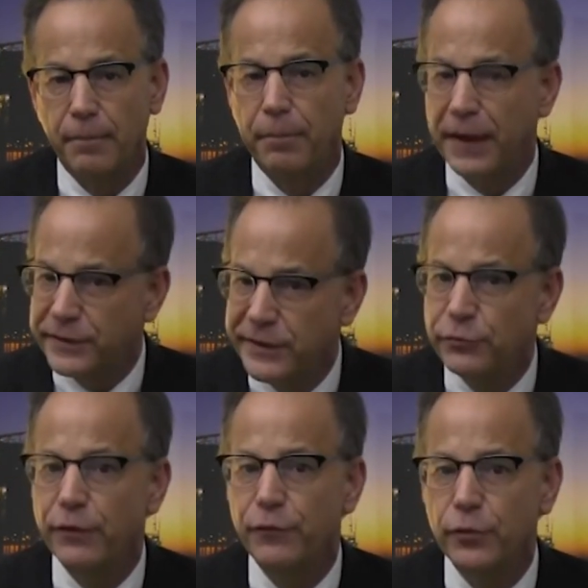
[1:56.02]
BSEE's
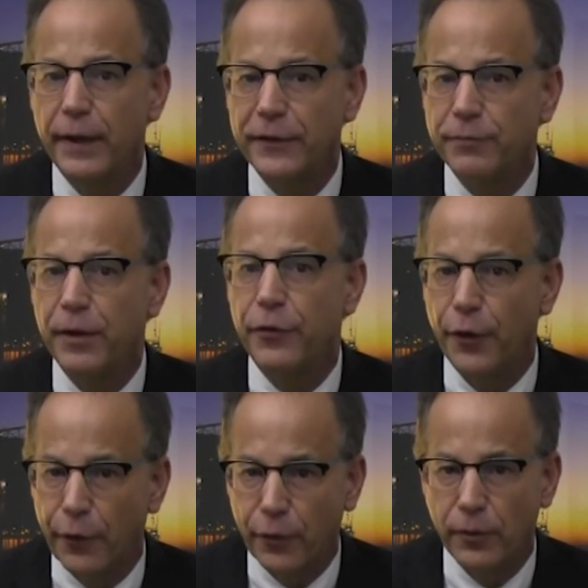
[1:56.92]
review has been
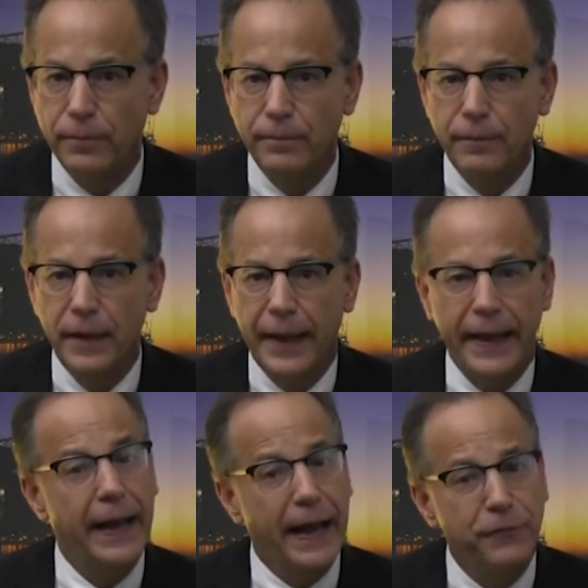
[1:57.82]
thorough,
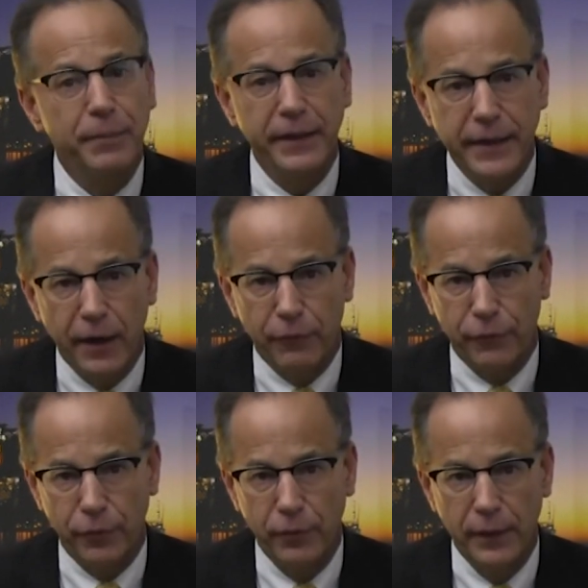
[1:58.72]
it has been
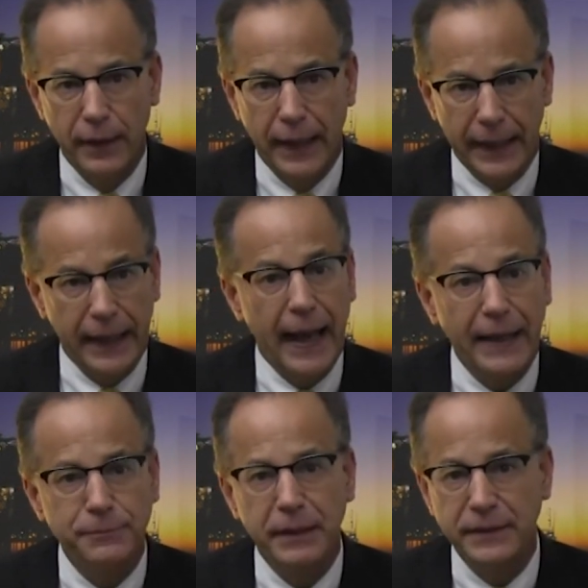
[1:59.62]
careful, and it
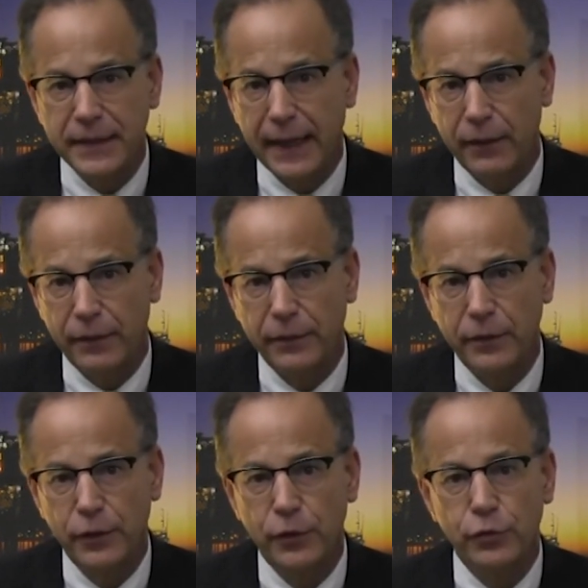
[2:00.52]
has been tailored
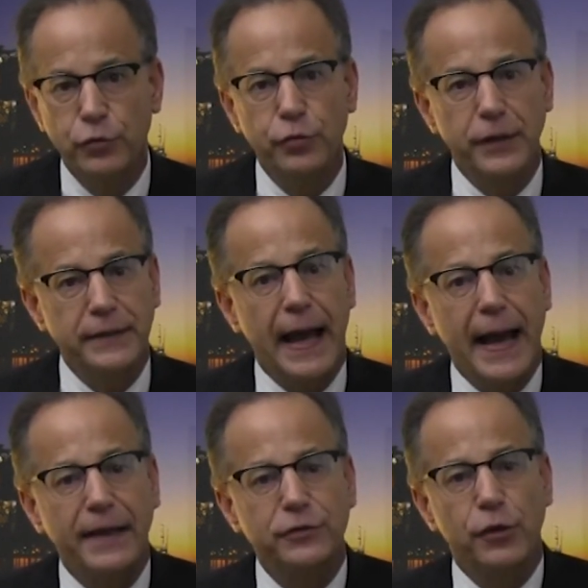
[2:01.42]
to the
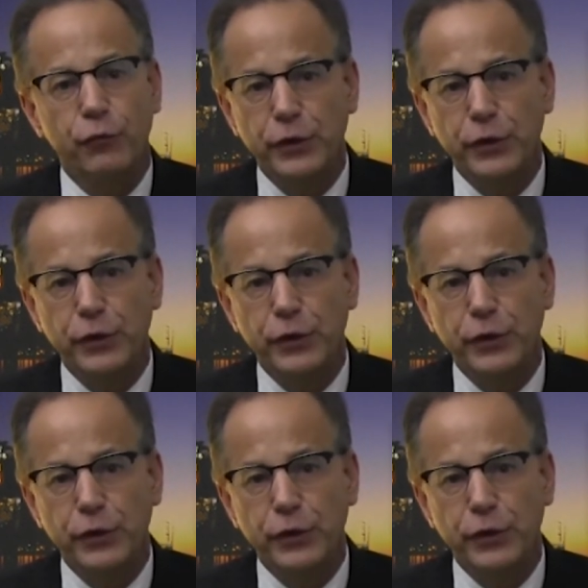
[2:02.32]
task of